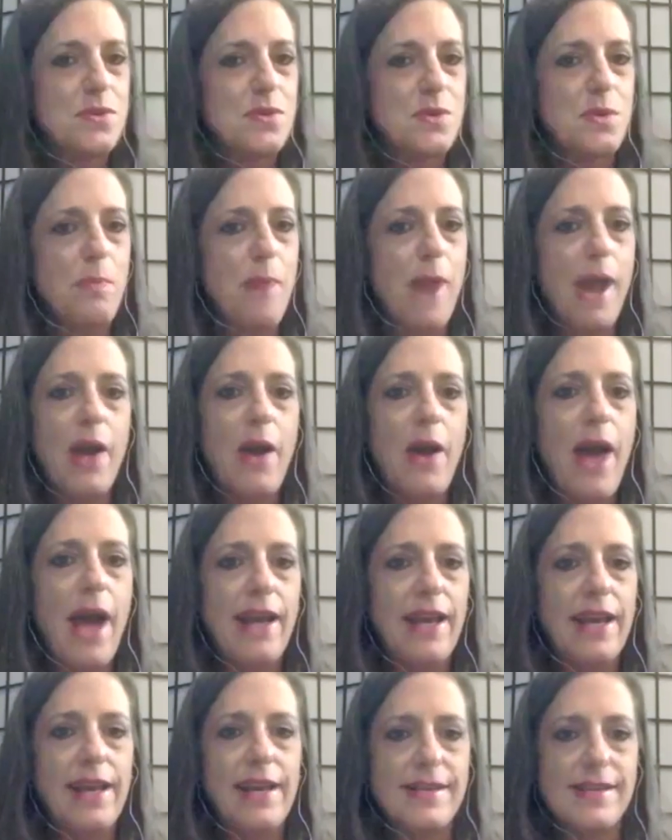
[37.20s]
So
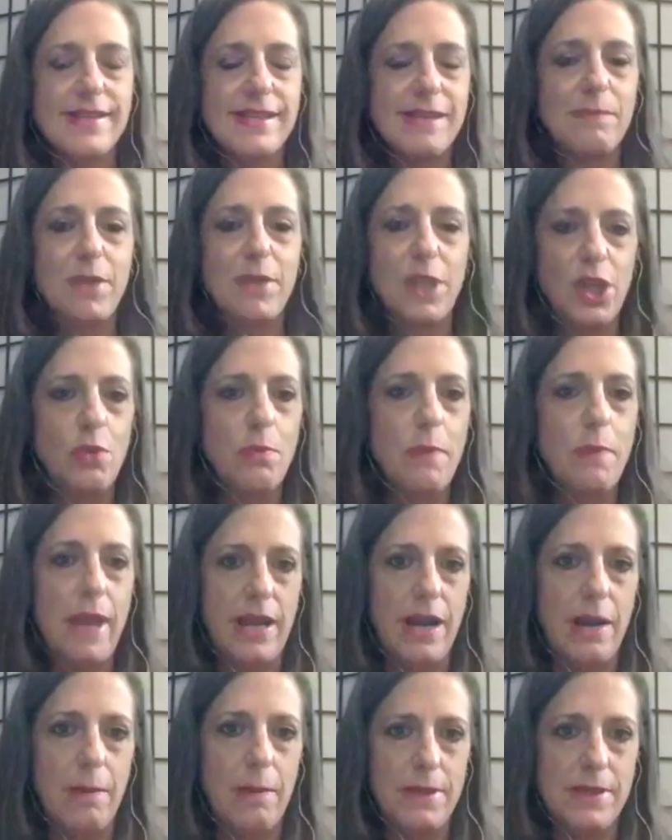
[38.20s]
biohacking isn't something you made
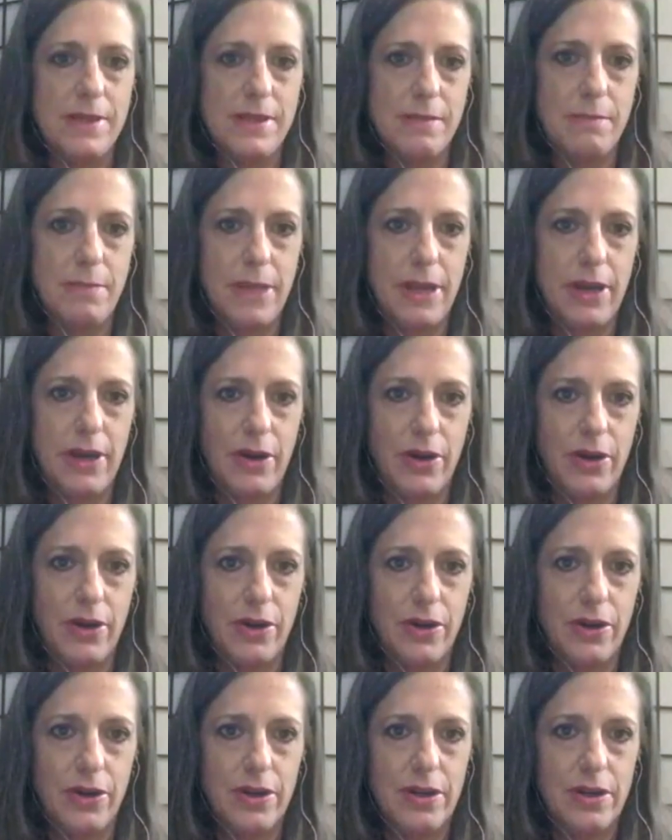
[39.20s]
up. It's a bigger
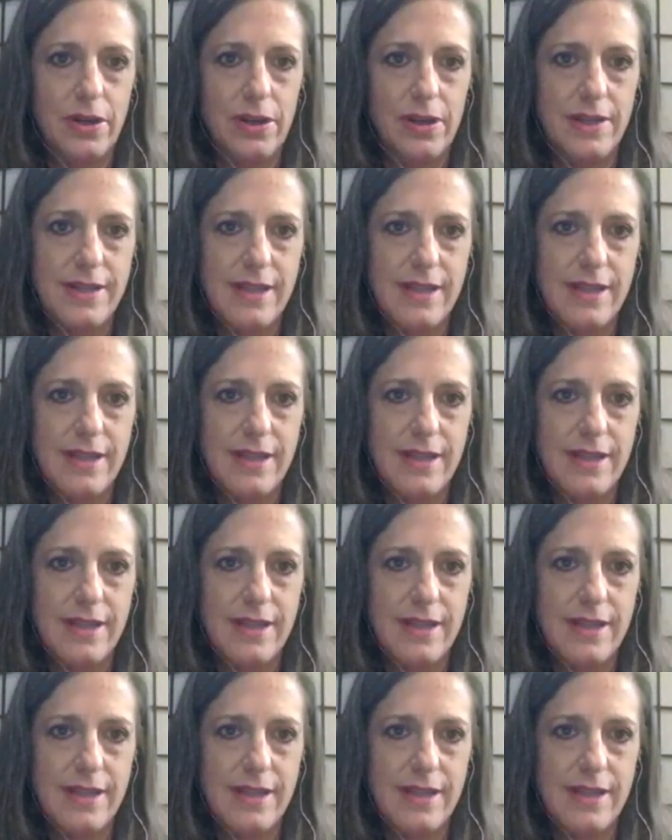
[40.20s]
Oh, it's